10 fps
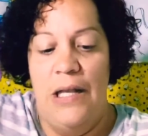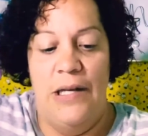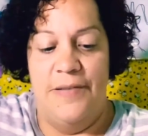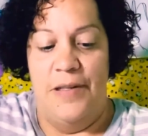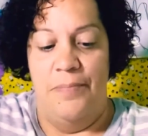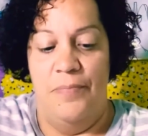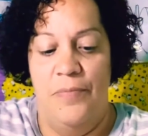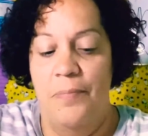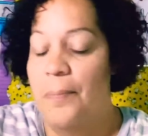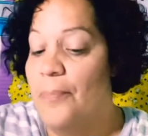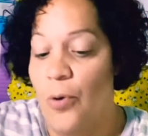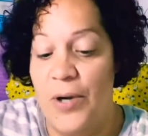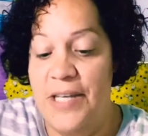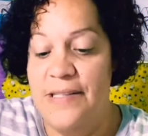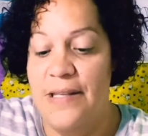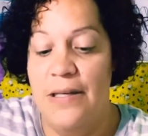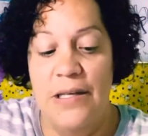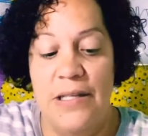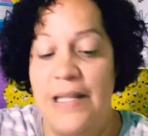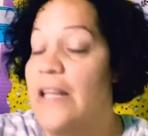Listen, boys,
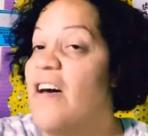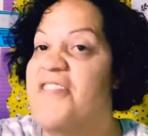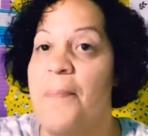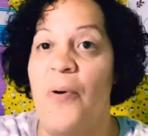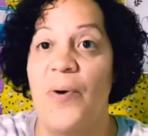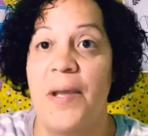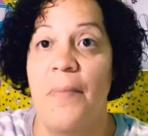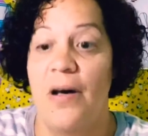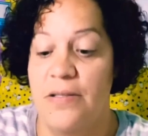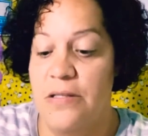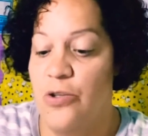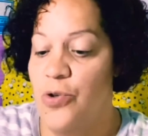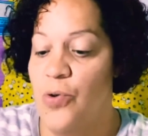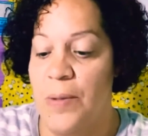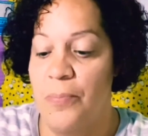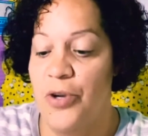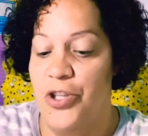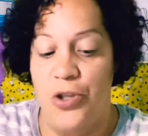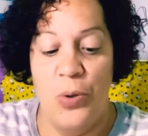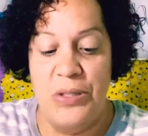they love the Pokemon, so you can
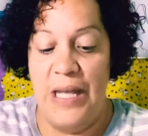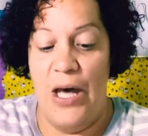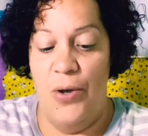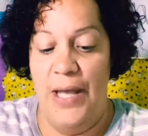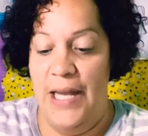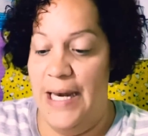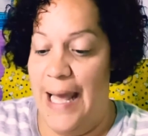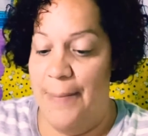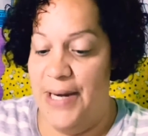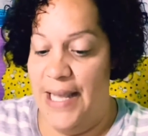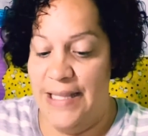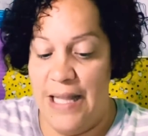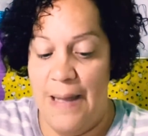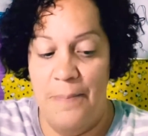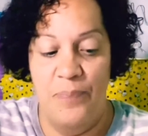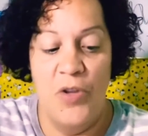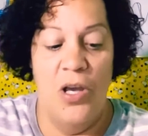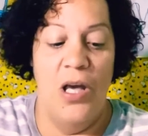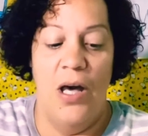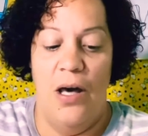print those out and laminate them.
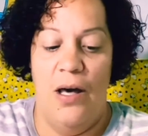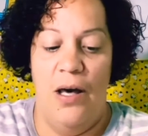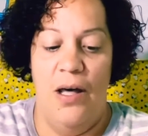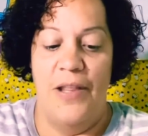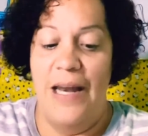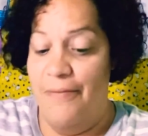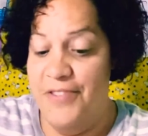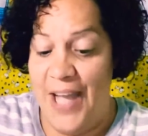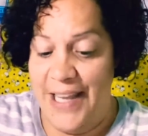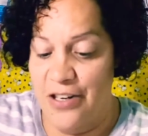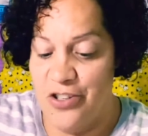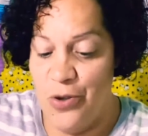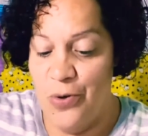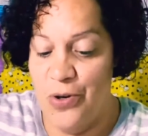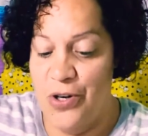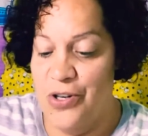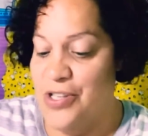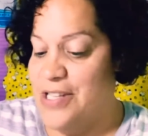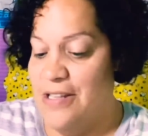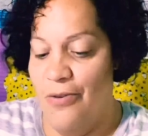They love
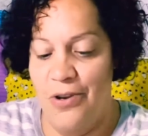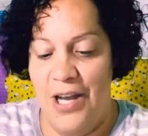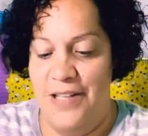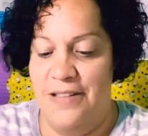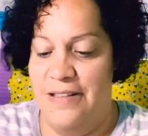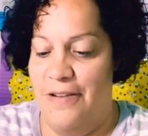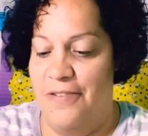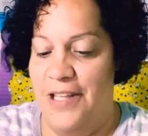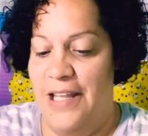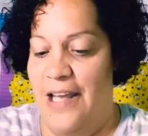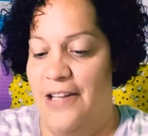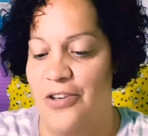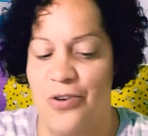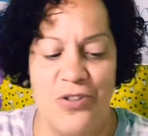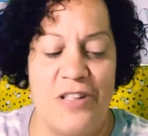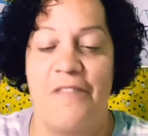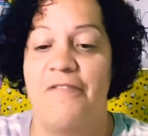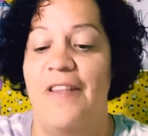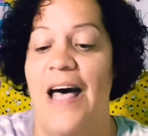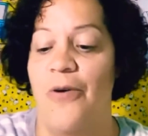dinosaurs, all kinds of stuff like that. Girls love
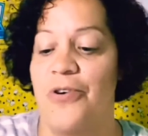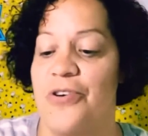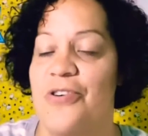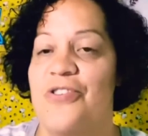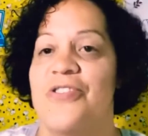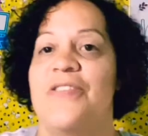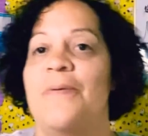flowers.